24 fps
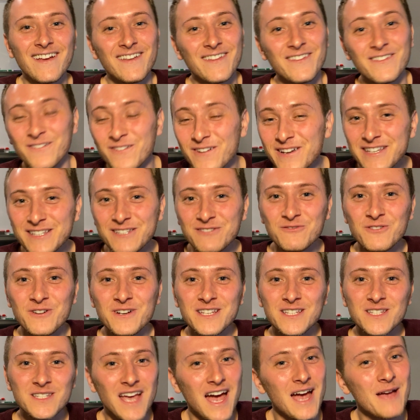The reason
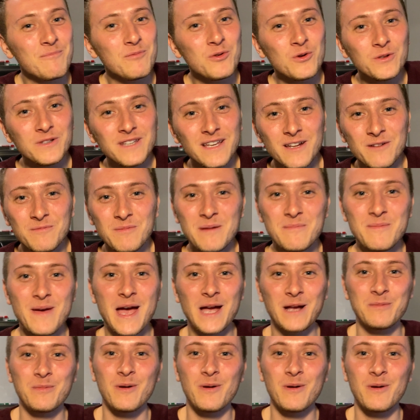was I pulled out of my back